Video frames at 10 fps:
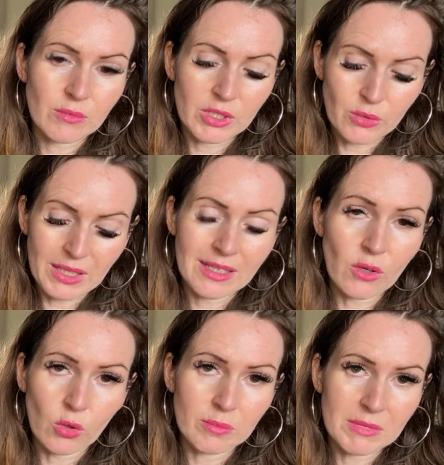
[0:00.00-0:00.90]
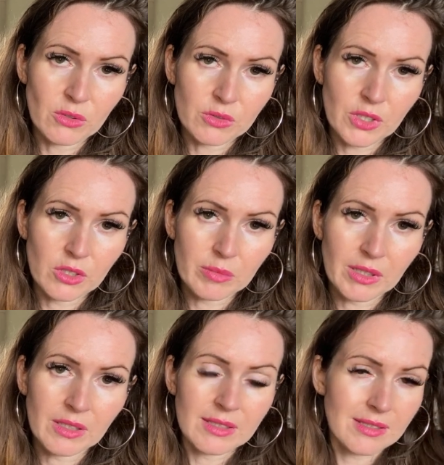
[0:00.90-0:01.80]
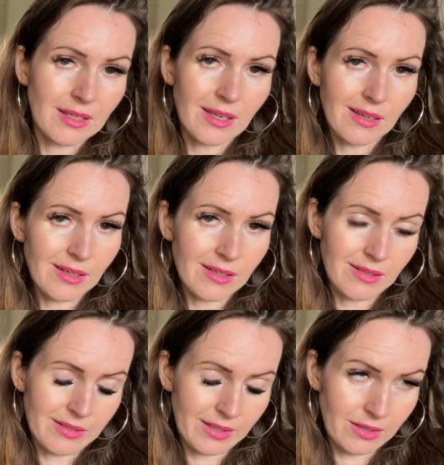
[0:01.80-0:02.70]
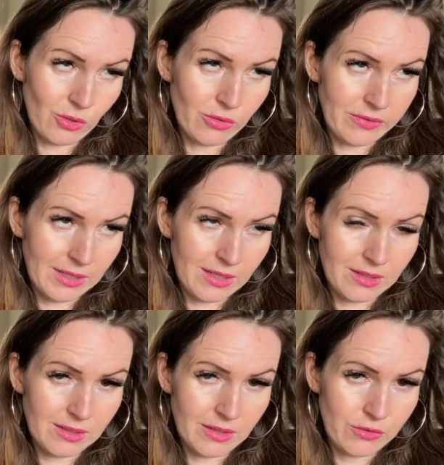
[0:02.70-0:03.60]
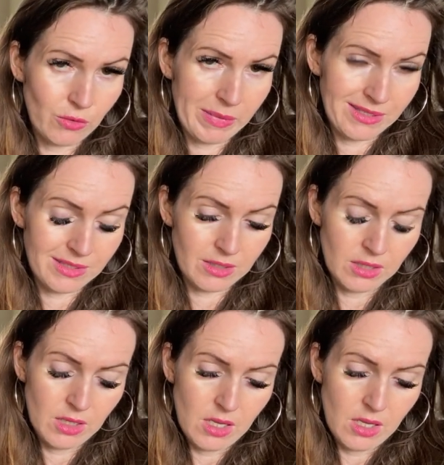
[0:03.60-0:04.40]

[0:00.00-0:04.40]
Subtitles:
when you hit mid-October, it's like, oh, thank God for that. I feel better.